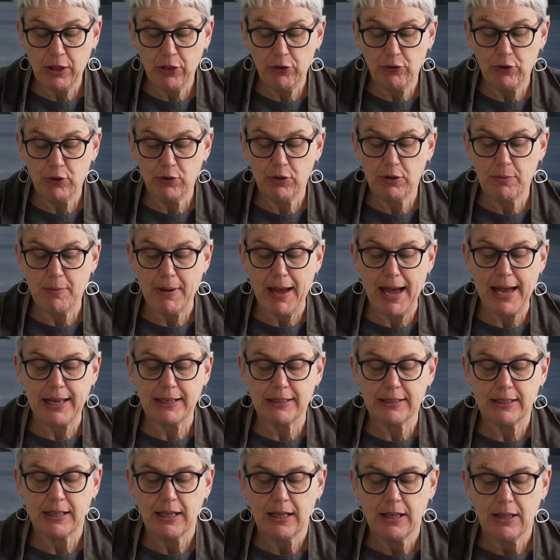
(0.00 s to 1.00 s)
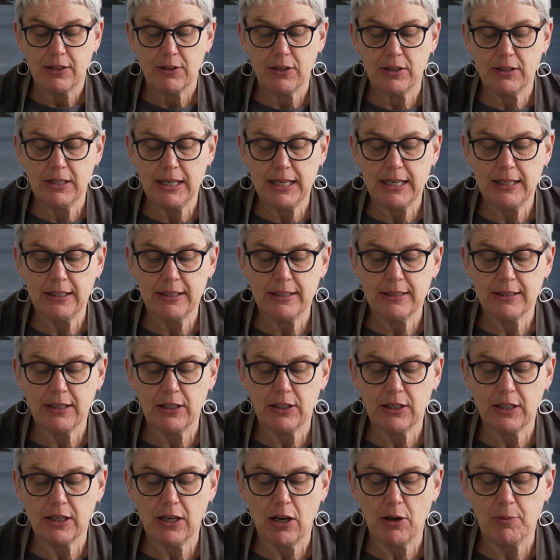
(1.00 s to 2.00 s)
through the mat, the needle is
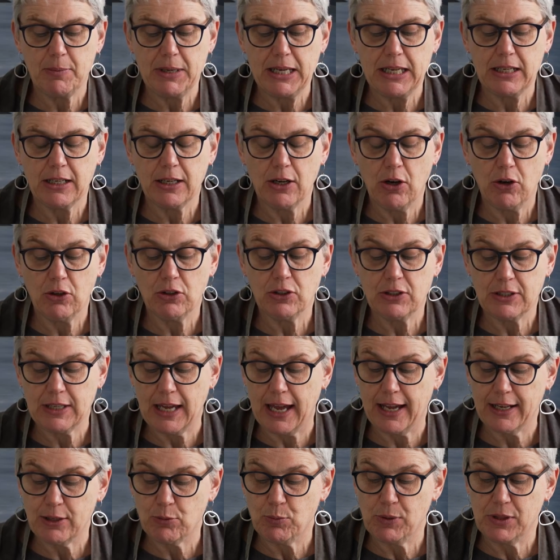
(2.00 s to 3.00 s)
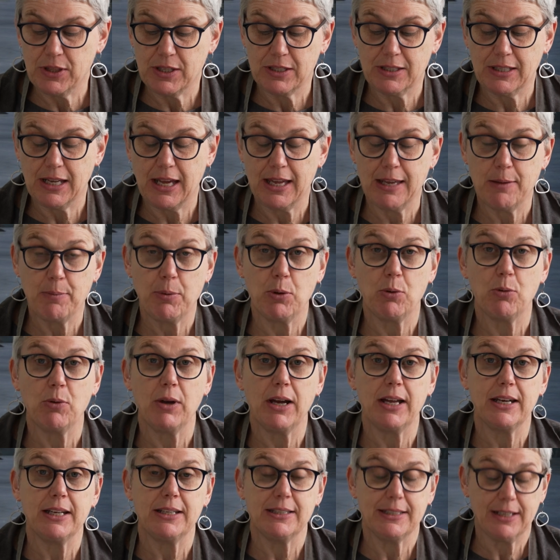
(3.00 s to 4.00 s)
going to come in contact with the table
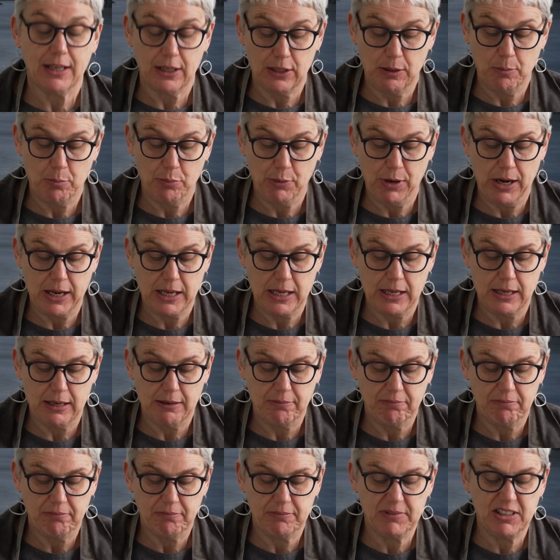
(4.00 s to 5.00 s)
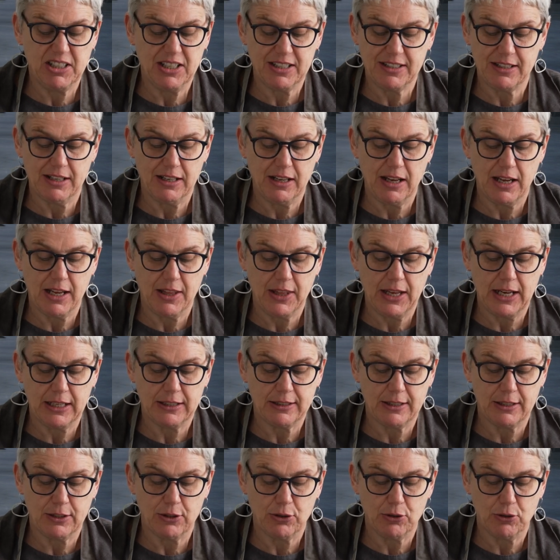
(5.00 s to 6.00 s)
and it's going to break. It doesn't like
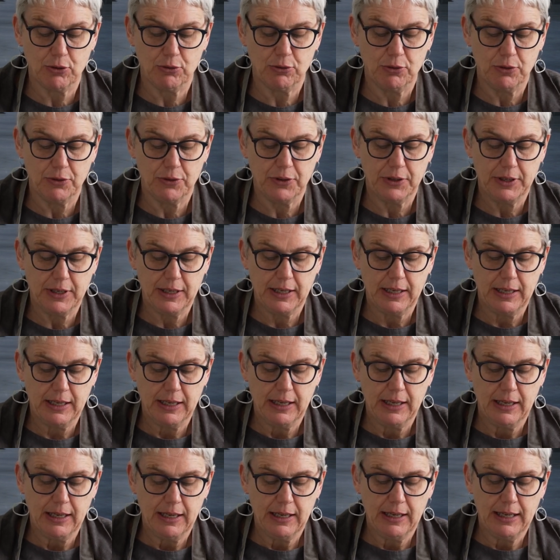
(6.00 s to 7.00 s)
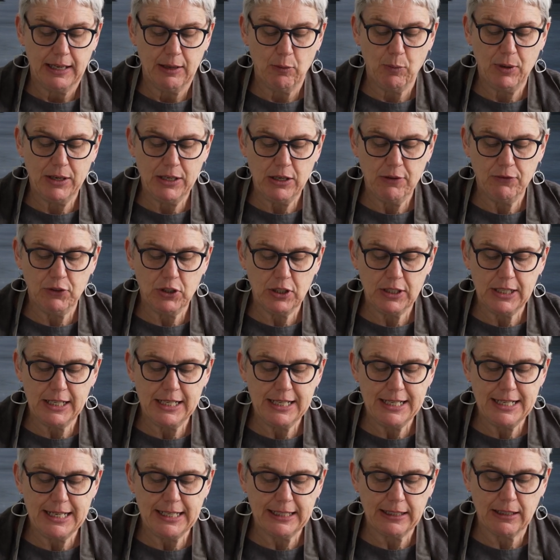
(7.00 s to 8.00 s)
that at all. Now when you've done a
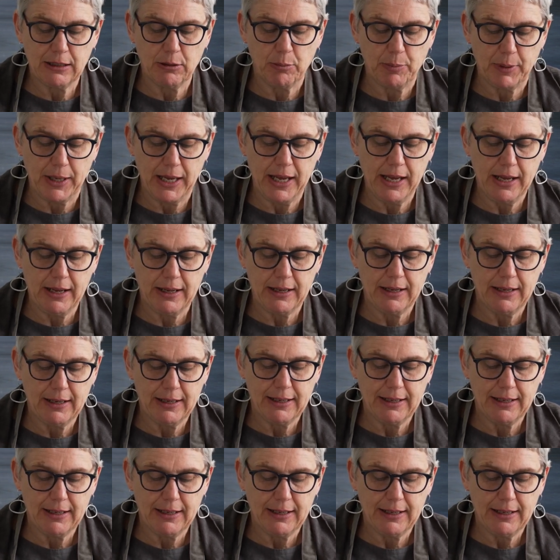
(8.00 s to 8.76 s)
little bit,